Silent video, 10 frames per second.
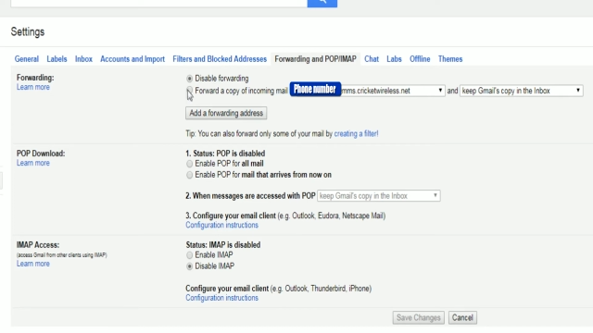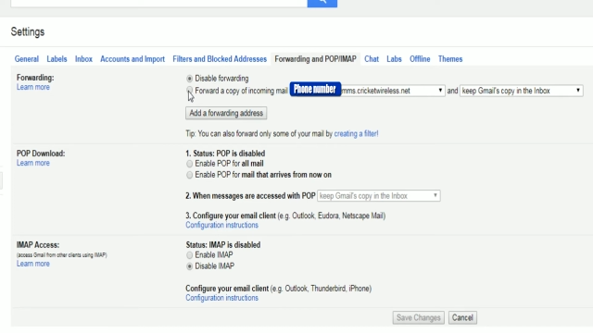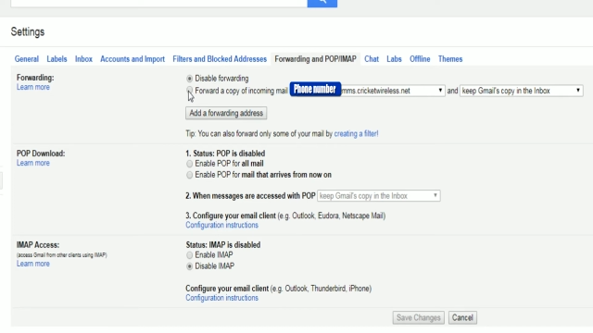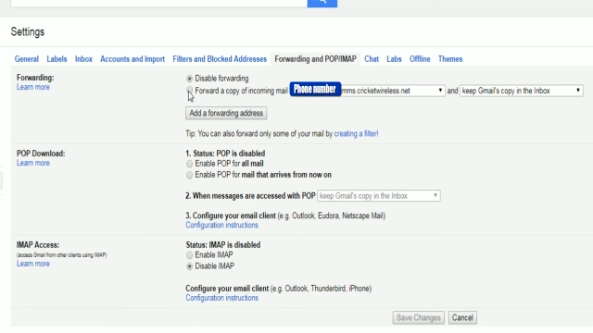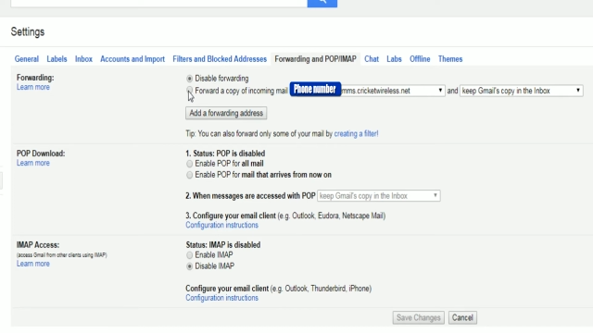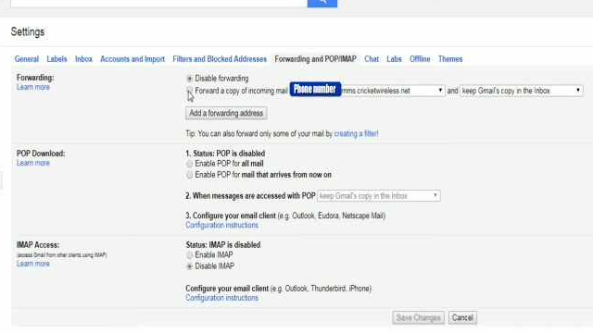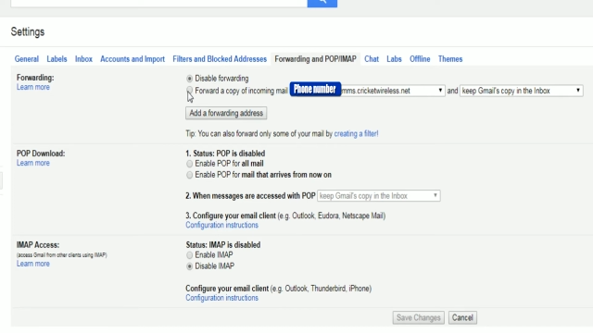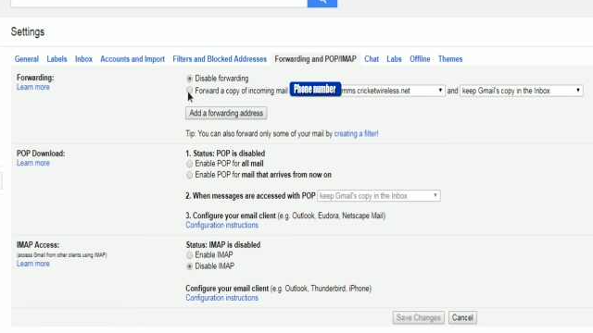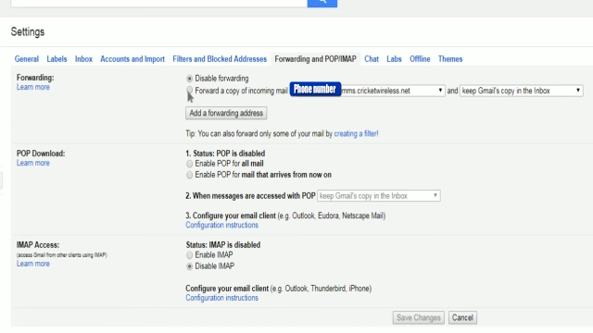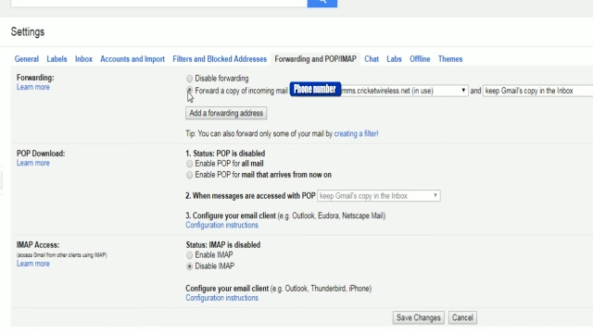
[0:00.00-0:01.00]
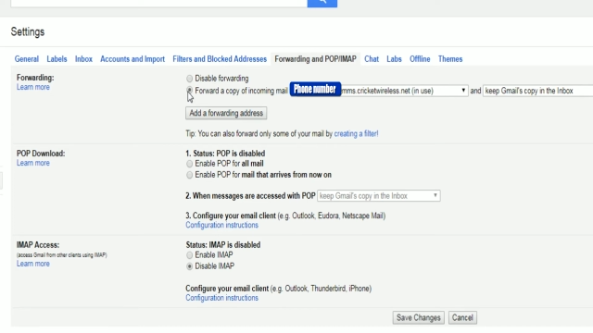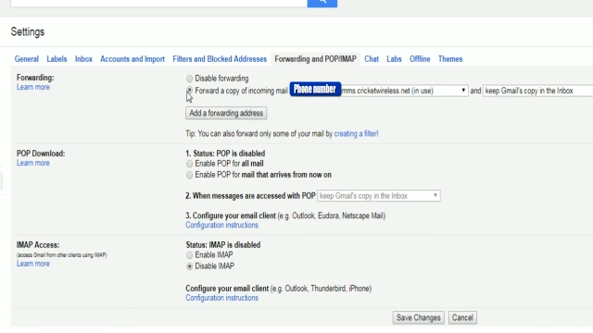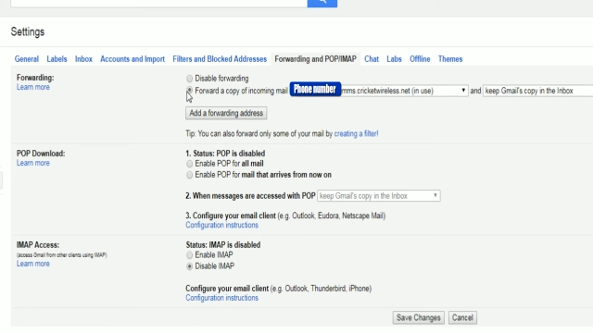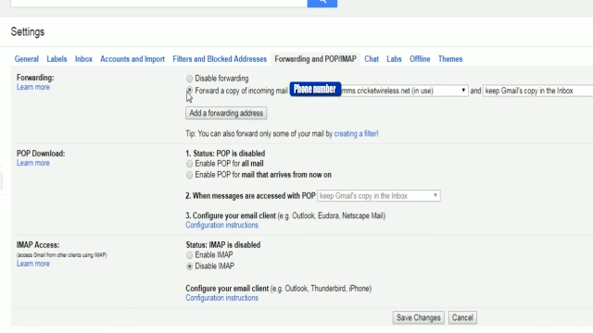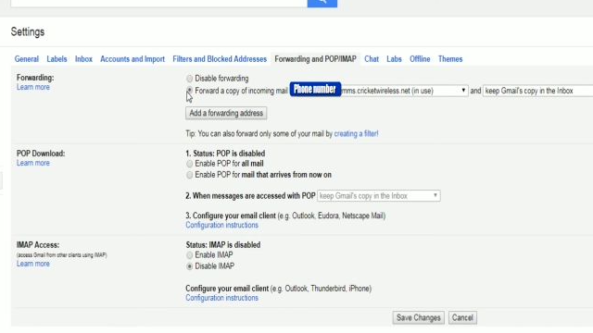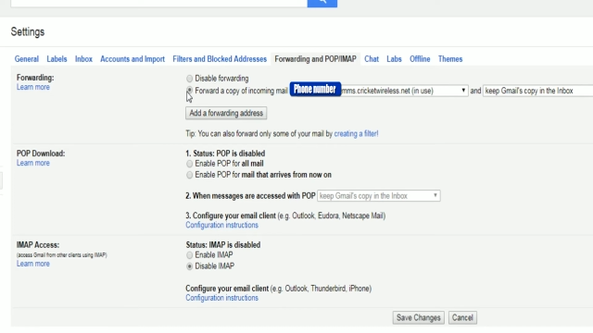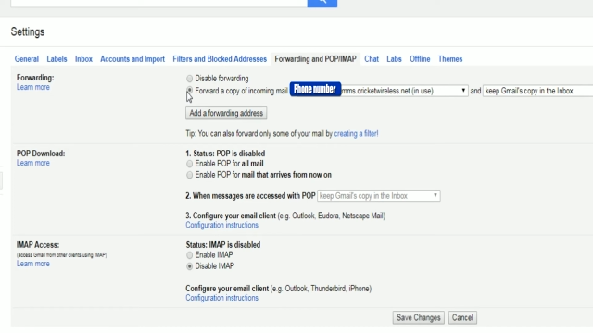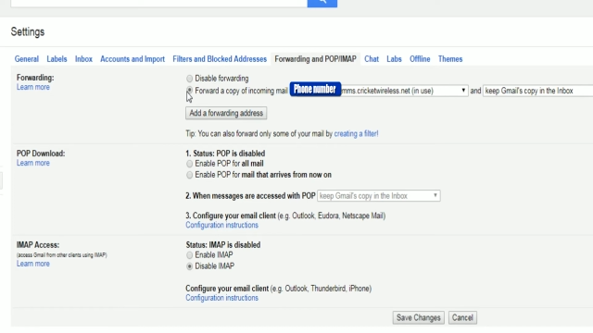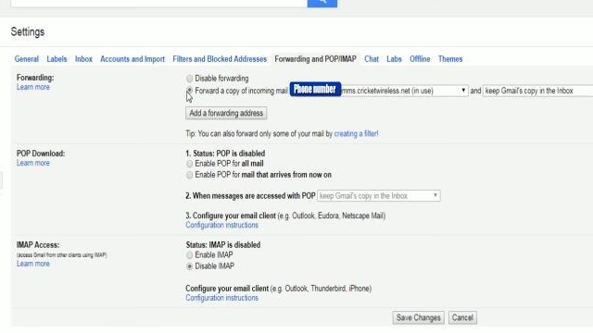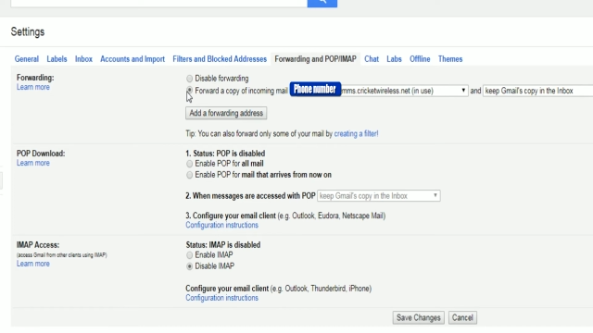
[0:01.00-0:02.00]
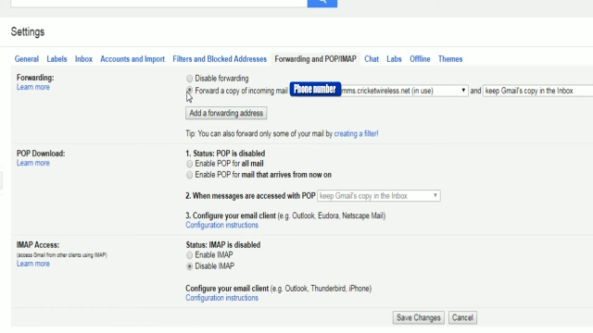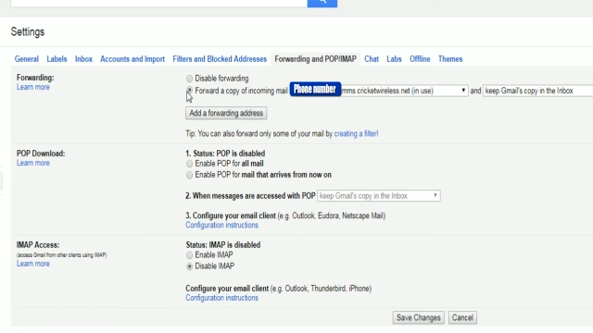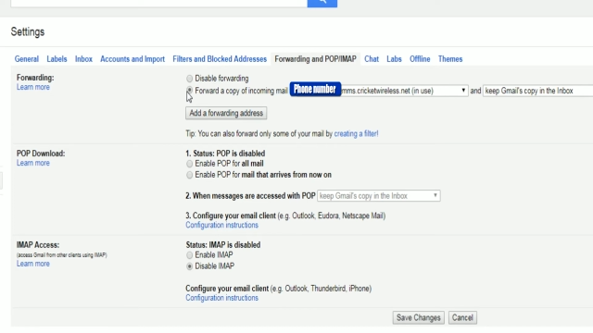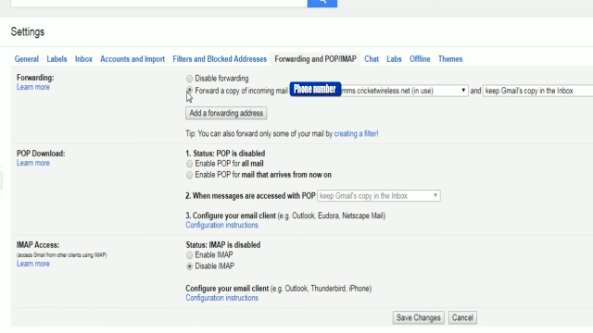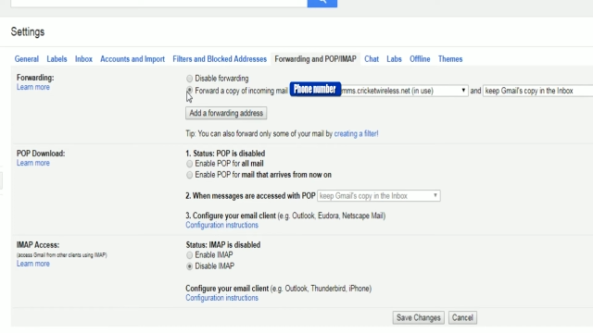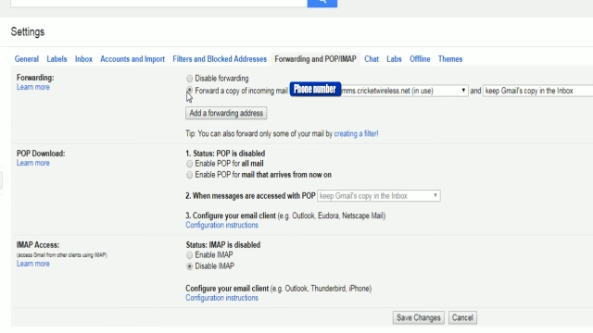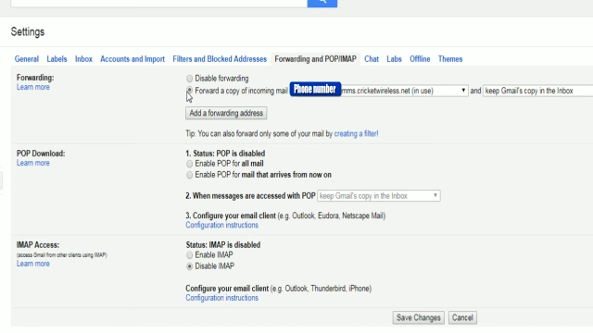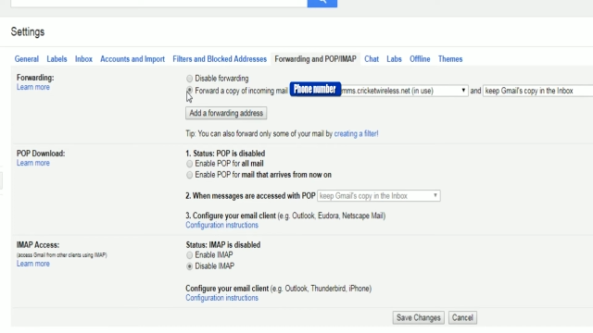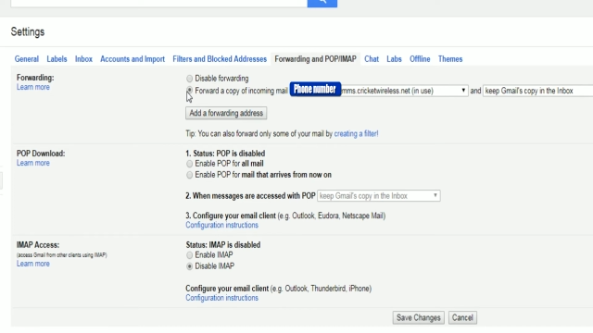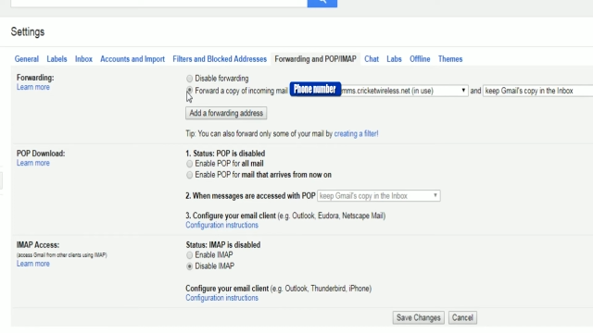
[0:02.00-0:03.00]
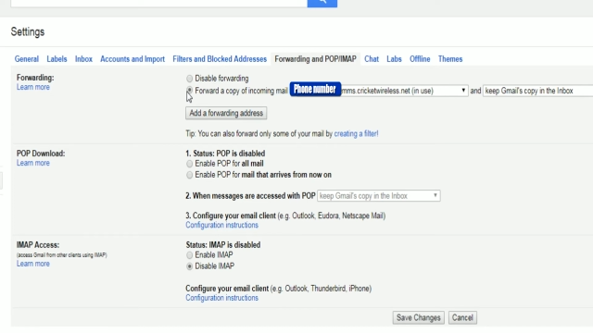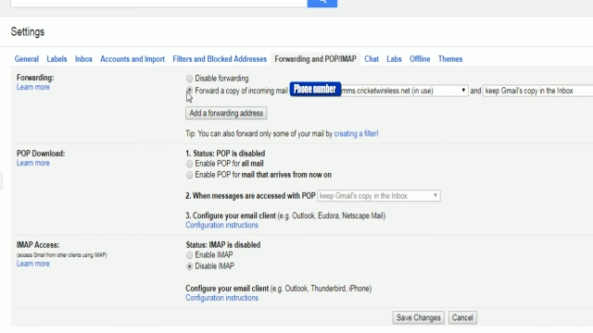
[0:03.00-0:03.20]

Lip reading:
No face is visible, so there are no lips to read.